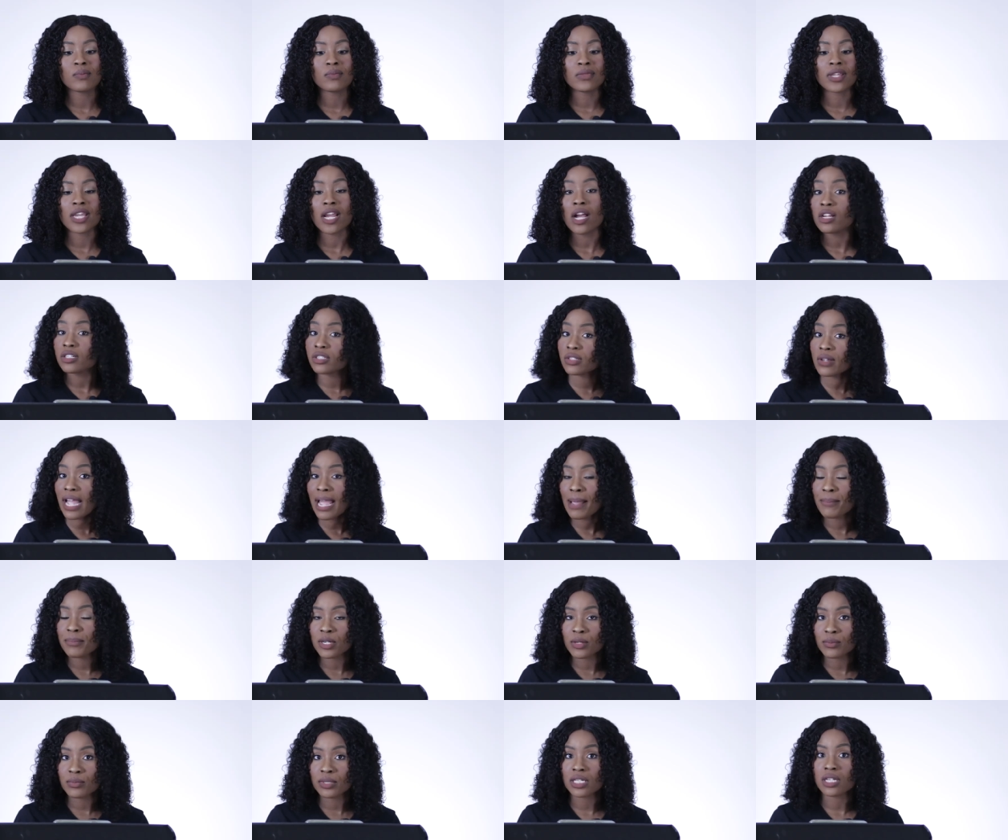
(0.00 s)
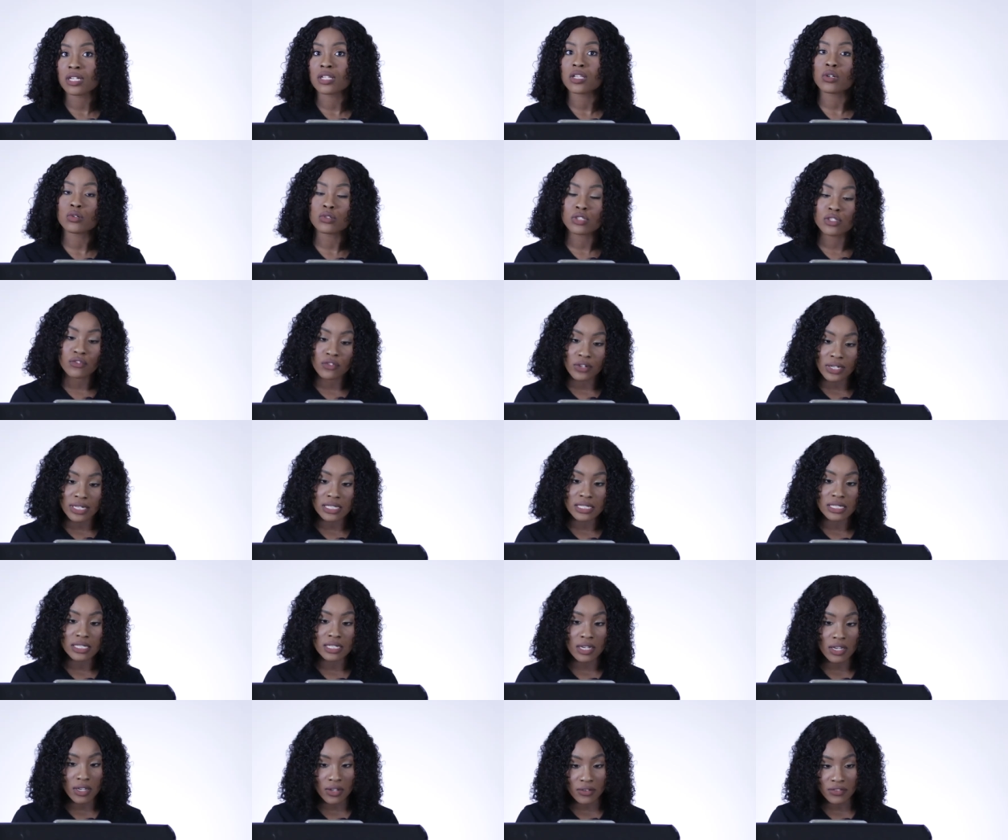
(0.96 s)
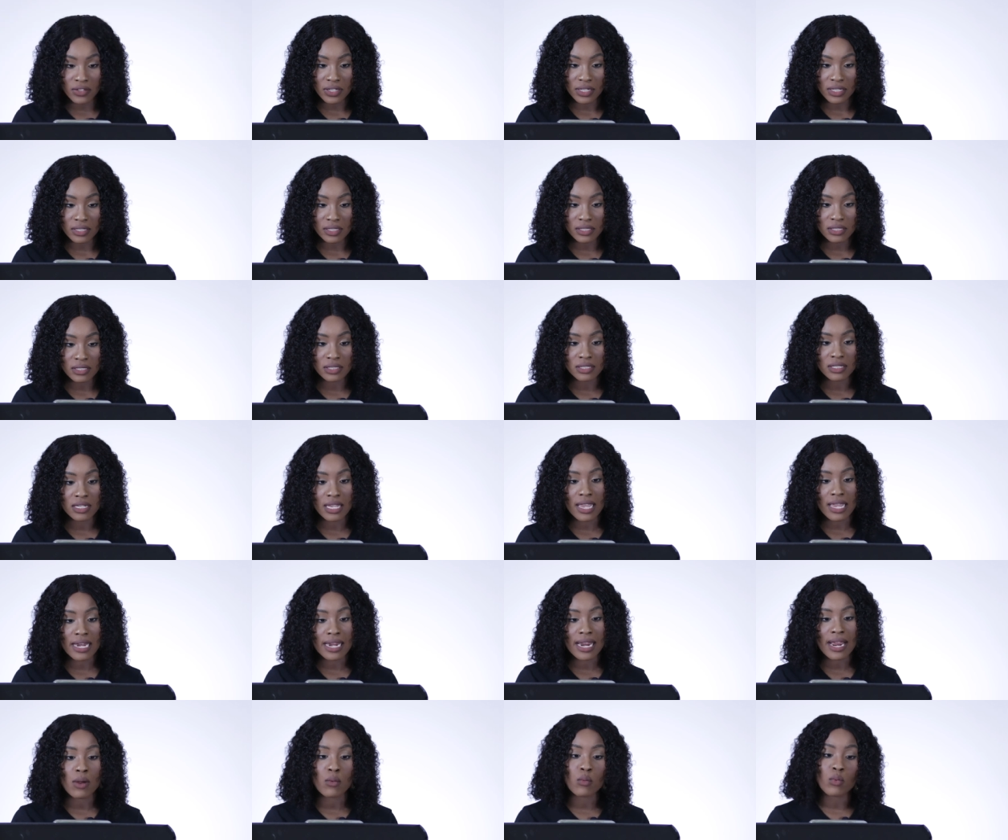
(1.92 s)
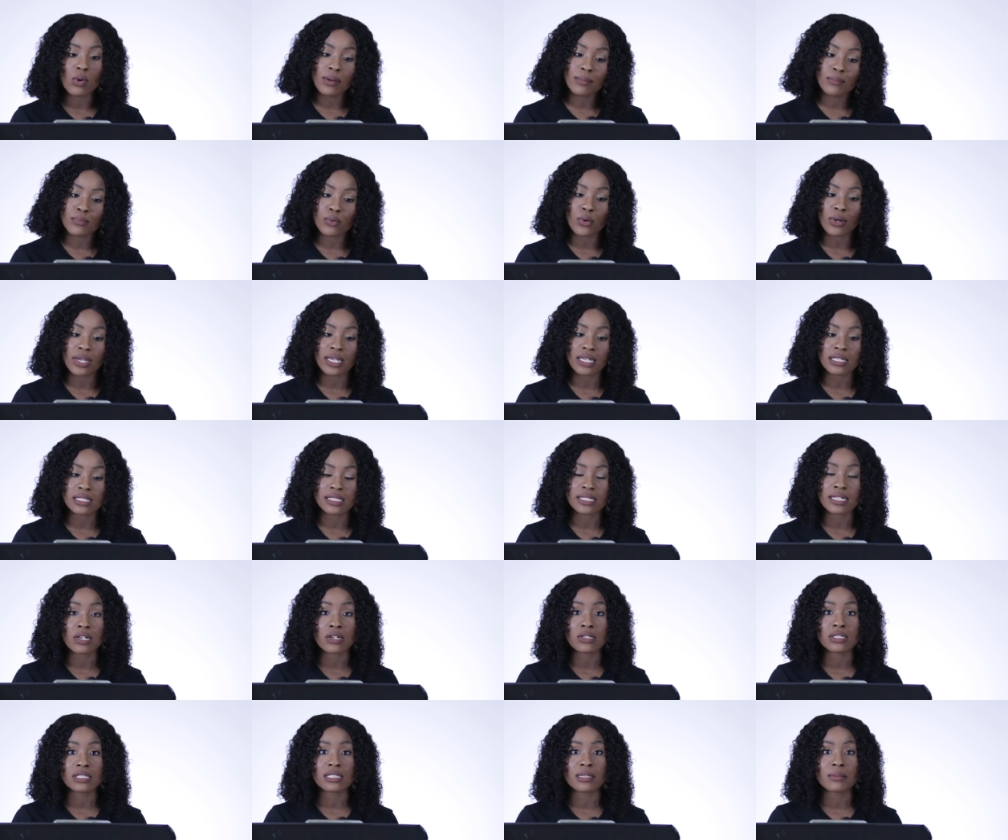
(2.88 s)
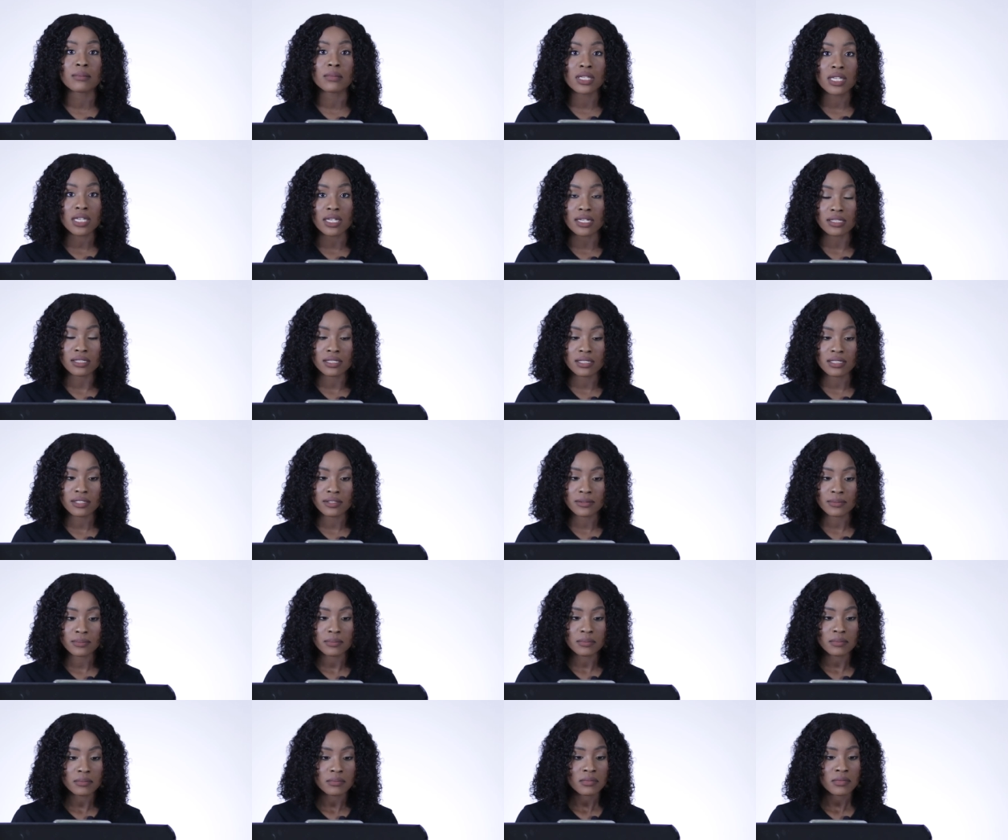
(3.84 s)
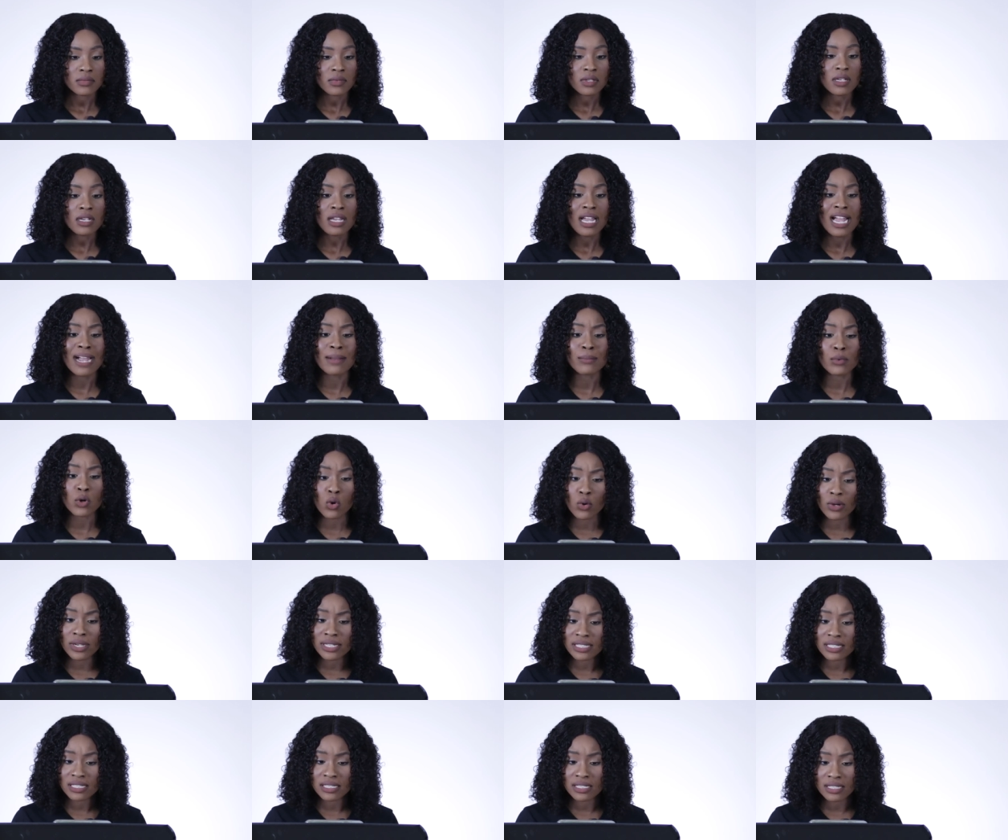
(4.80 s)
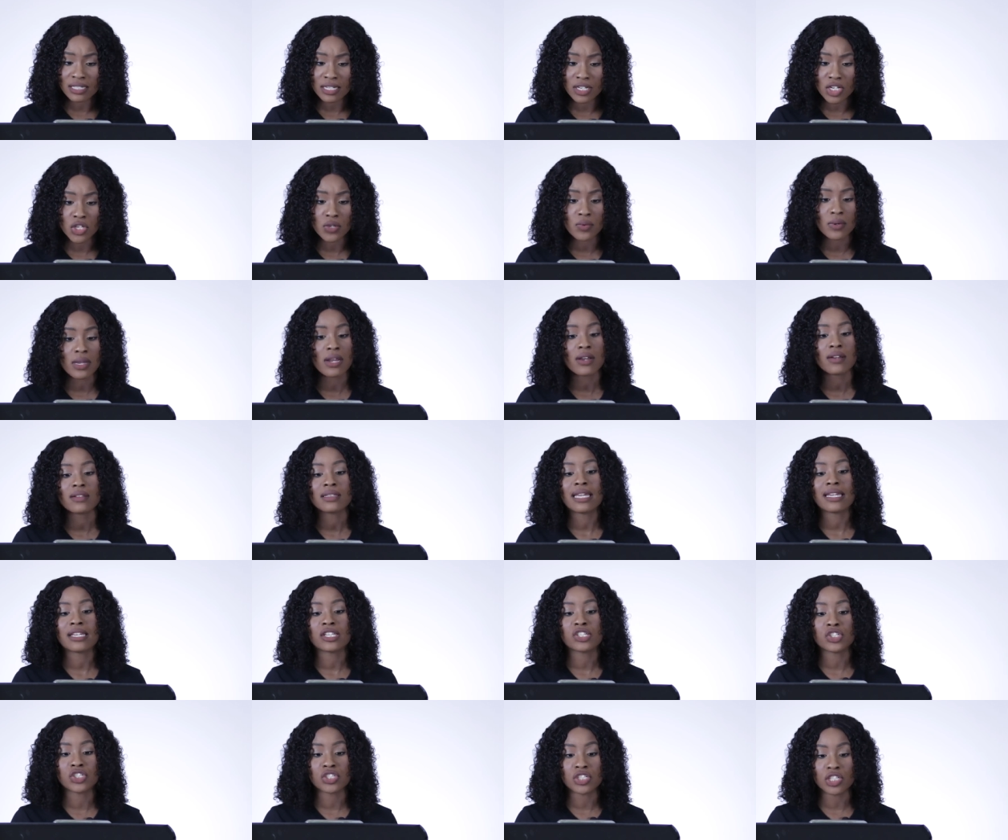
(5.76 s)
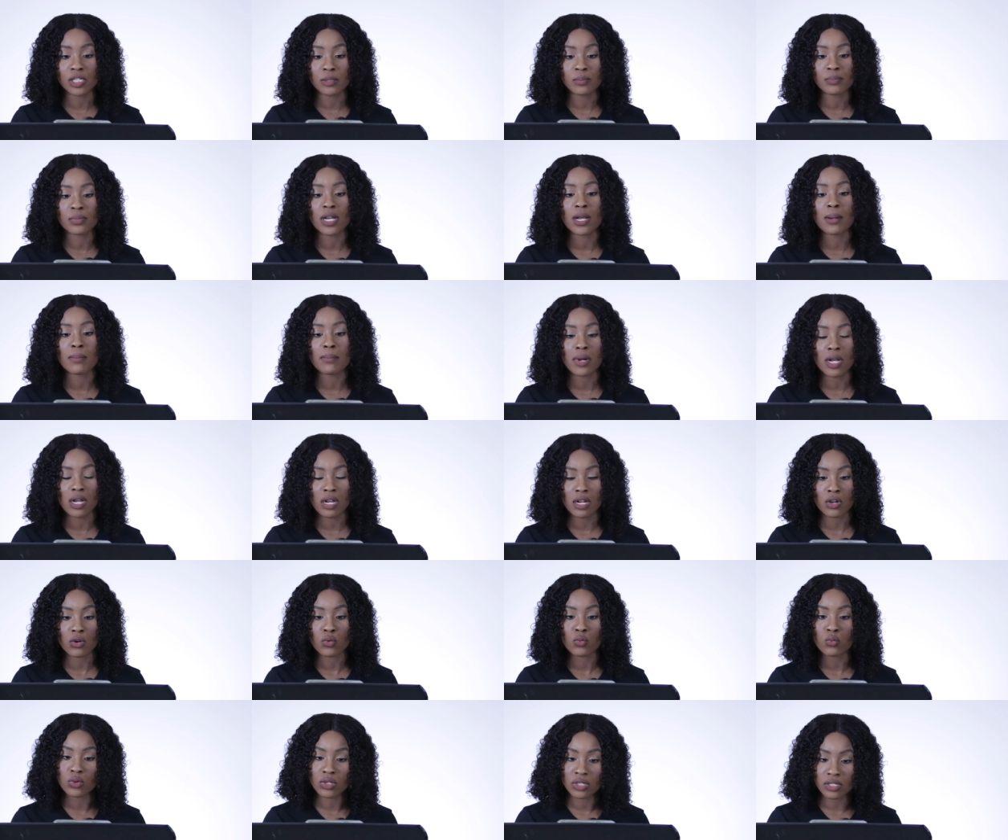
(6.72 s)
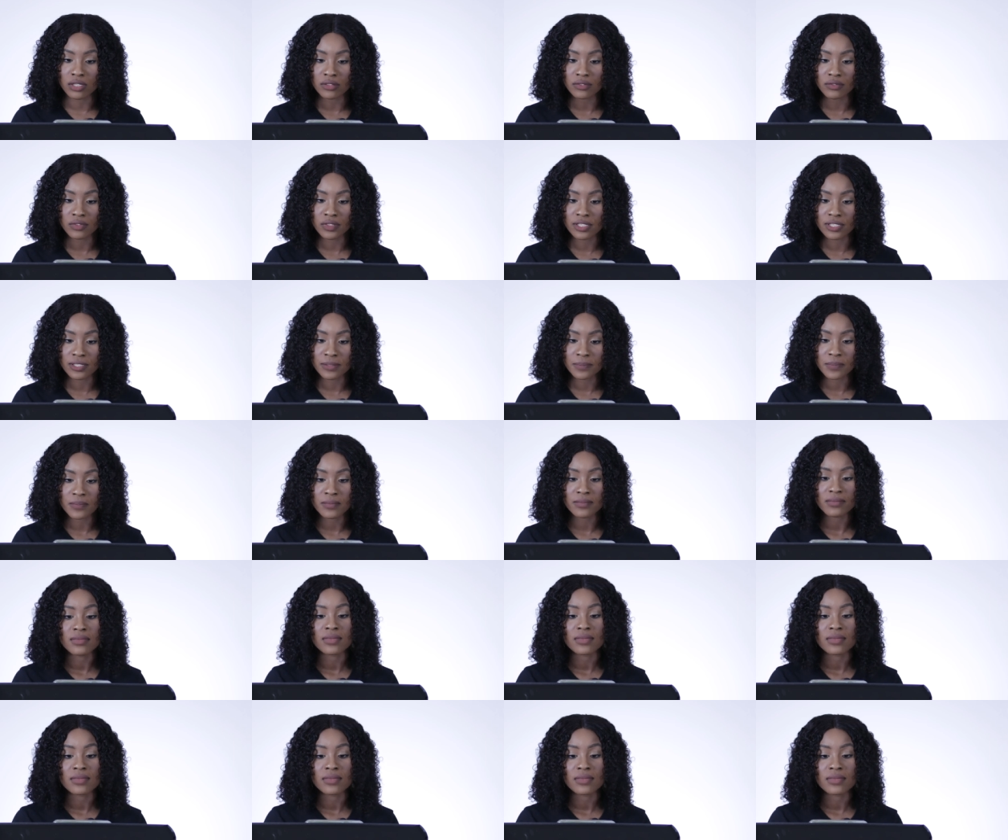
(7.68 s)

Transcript: they also happen to be close friends of his, and at one point he tells them this I'm going to send you out like sheep among wolves.